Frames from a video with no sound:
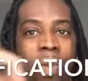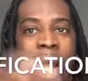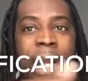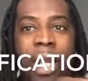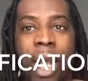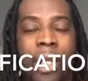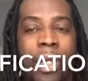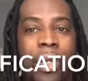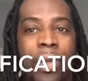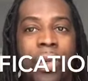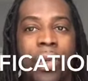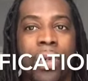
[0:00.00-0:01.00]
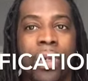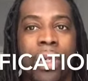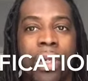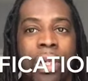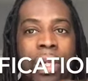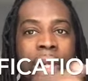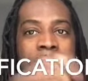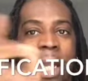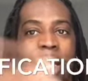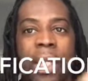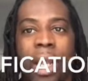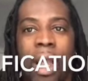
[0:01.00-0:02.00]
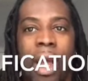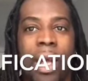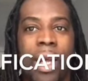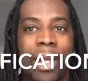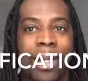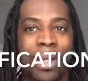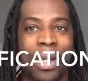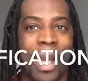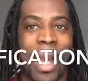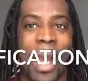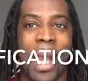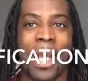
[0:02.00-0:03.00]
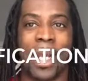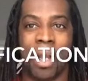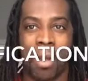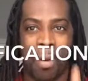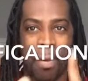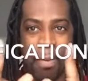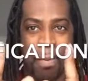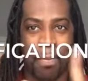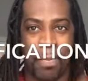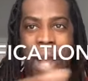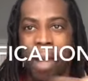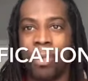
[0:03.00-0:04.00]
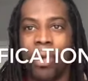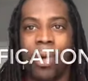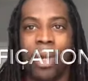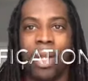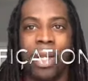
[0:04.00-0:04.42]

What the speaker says: when not to interlock and palm roll.